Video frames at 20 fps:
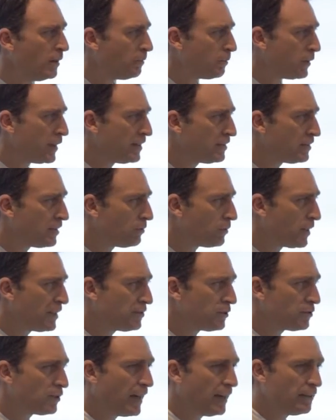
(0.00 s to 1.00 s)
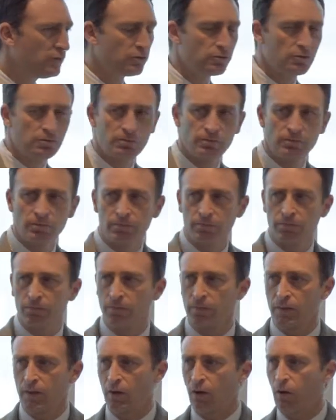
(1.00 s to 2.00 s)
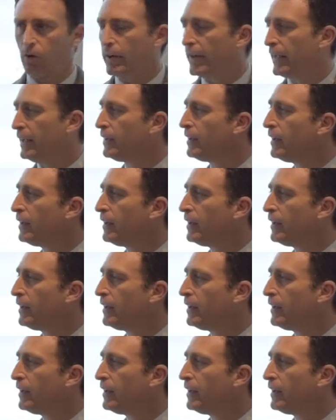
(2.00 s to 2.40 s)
Please raise your hands. Okay.